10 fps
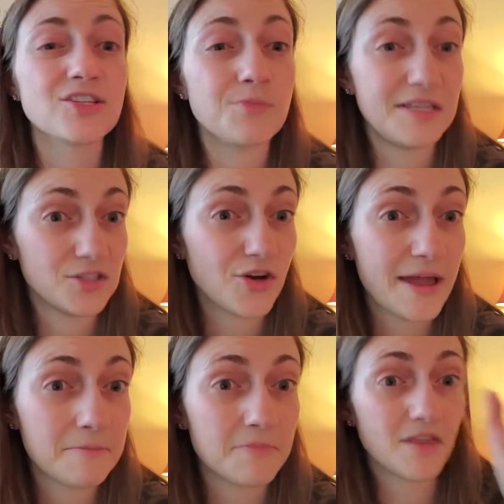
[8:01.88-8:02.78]
just means
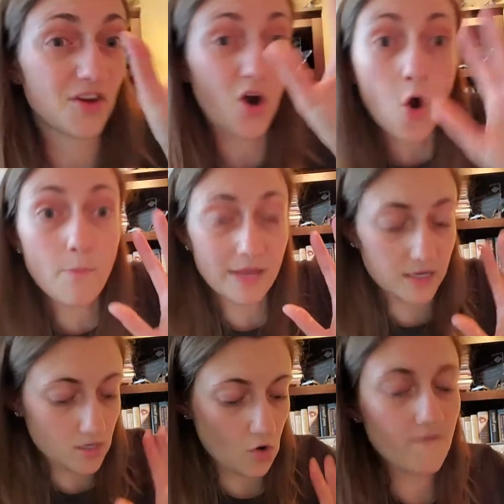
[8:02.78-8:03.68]
they're
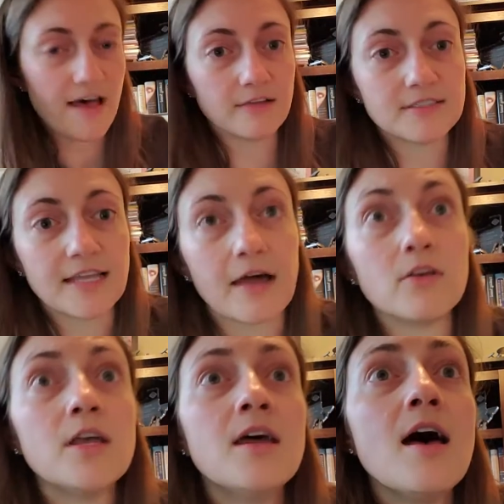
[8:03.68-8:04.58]
open, no valves down.
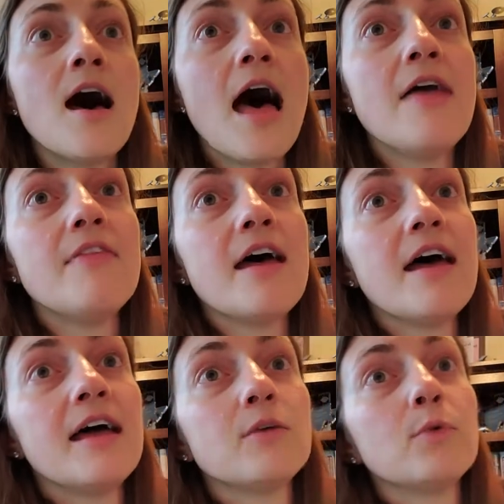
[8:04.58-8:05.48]
And
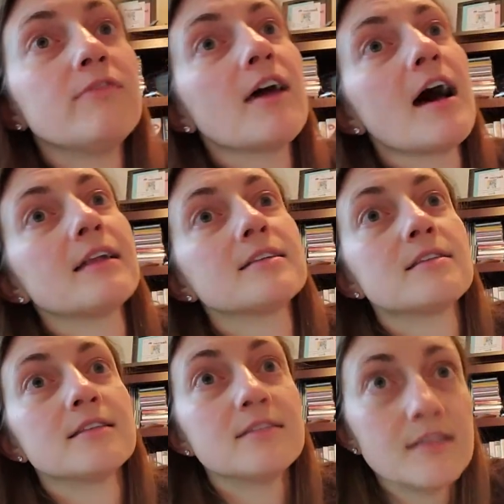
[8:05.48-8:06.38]
then we've got
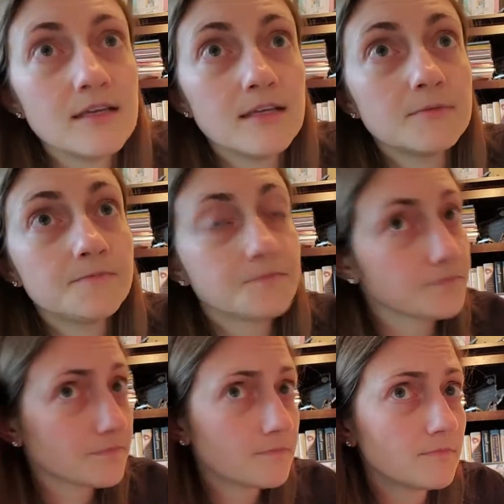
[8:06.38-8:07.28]
the C,
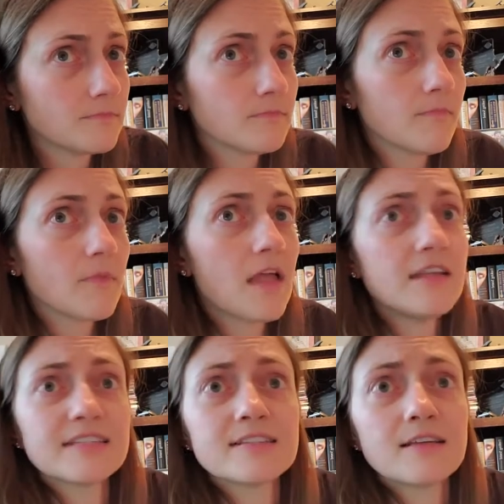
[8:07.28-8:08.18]
and
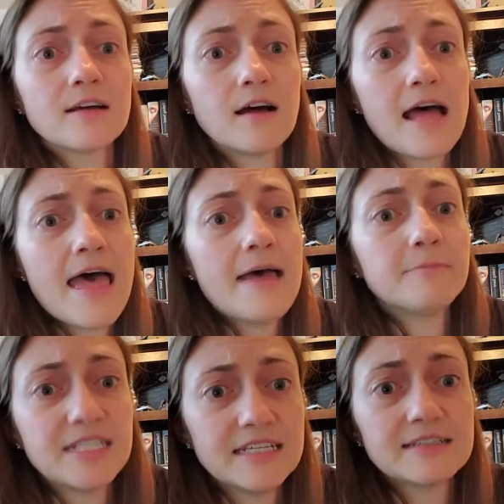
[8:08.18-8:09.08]
it's
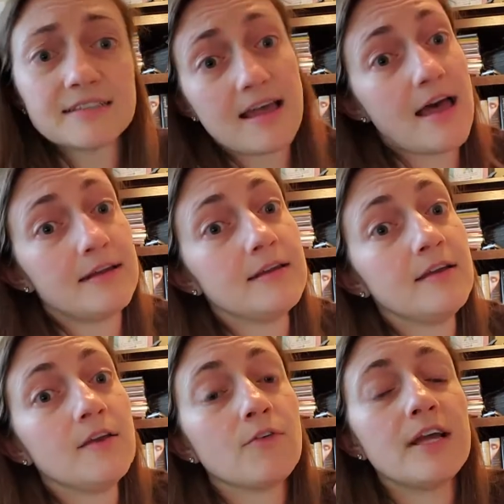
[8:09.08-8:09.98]
empty inside,
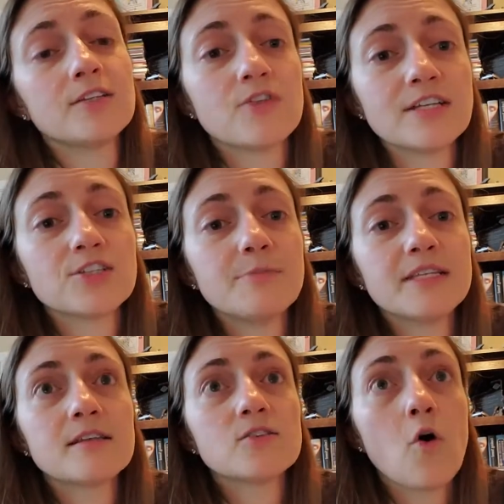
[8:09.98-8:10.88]
right? So that just
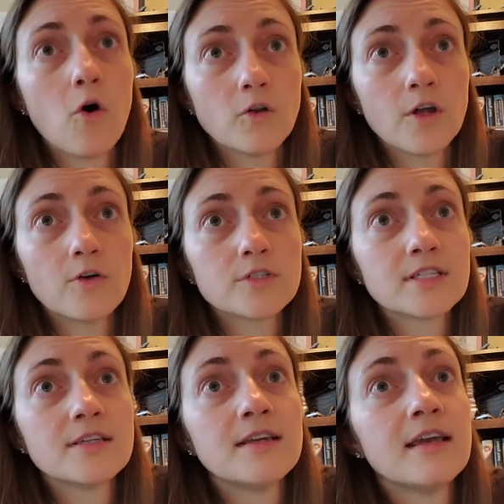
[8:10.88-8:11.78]
means it's a whole note,
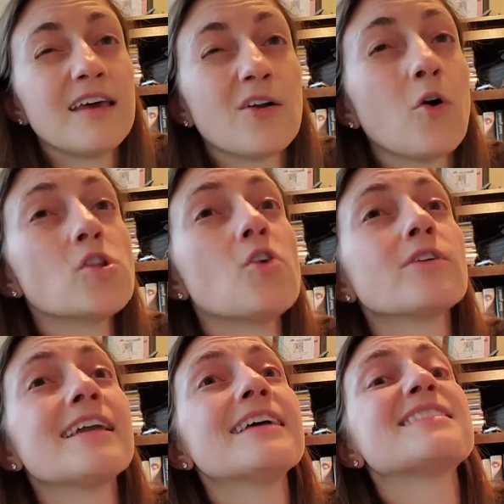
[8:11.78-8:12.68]
and a whole
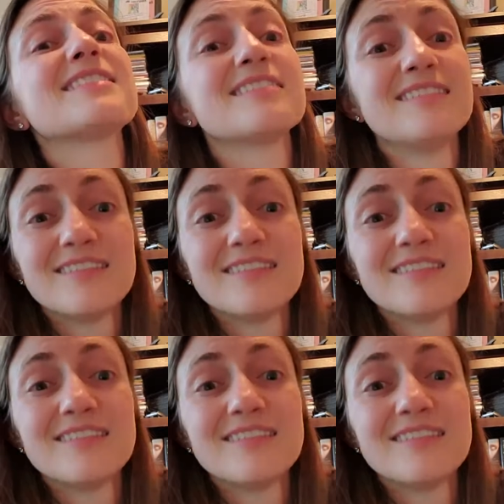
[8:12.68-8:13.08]
note gets